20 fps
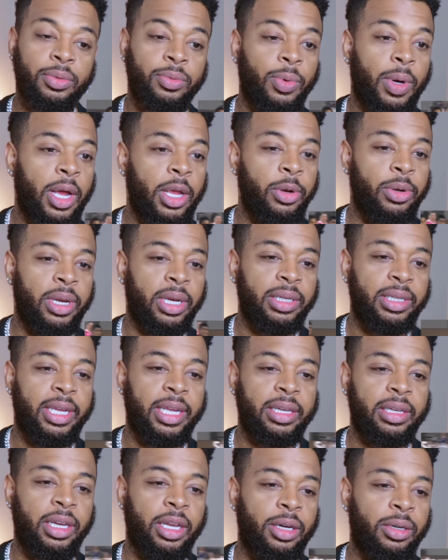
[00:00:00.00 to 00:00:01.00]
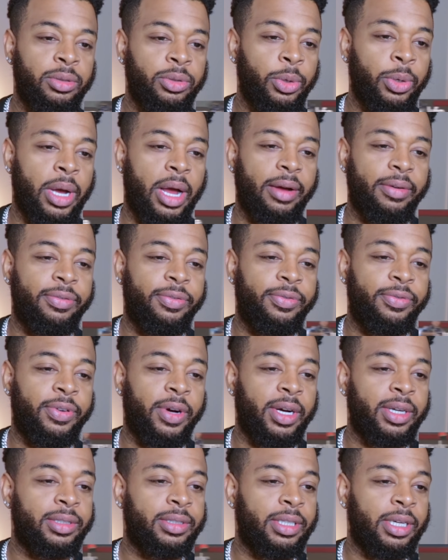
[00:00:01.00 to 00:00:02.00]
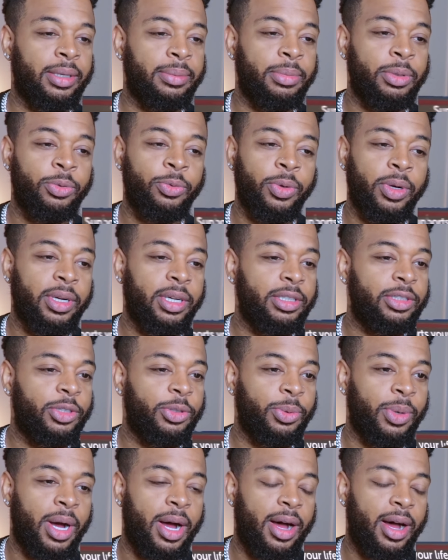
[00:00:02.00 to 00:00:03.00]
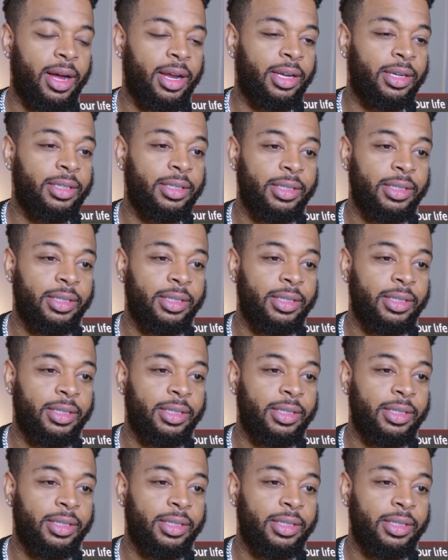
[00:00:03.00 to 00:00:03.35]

Why you didn't get low? You got fucked up. You running too high.